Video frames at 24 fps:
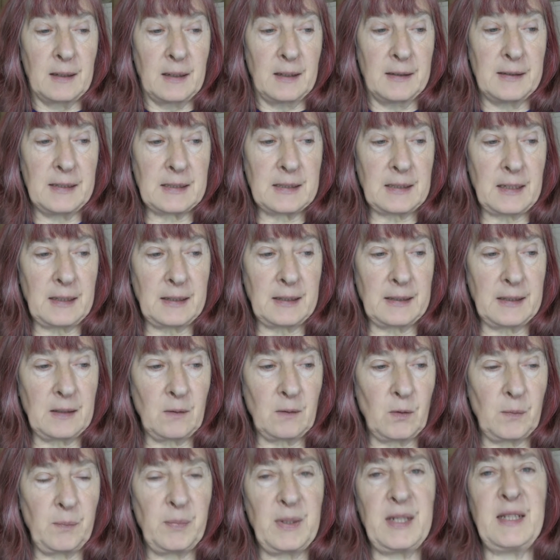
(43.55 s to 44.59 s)
And this, I think,
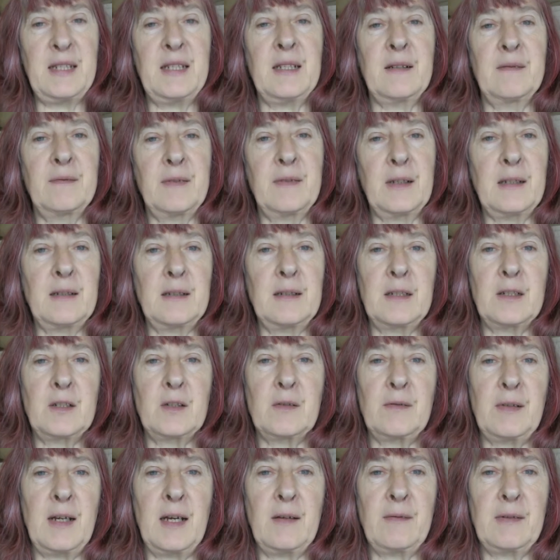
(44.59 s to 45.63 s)
would be the advantage
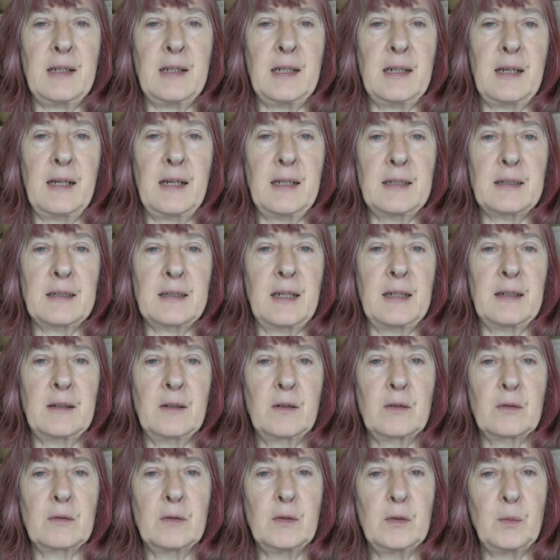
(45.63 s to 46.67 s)
of having an eyesight
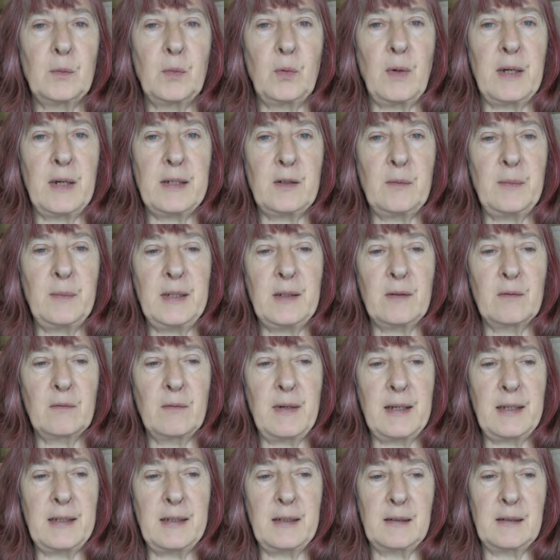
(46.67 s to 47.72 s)
group where you meet
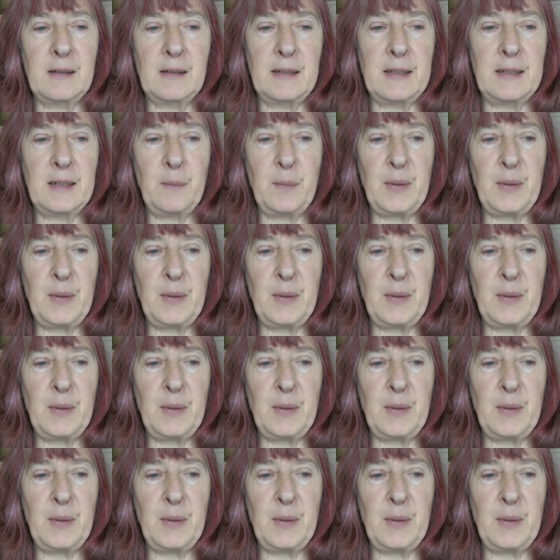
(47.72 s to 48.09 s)
regularly,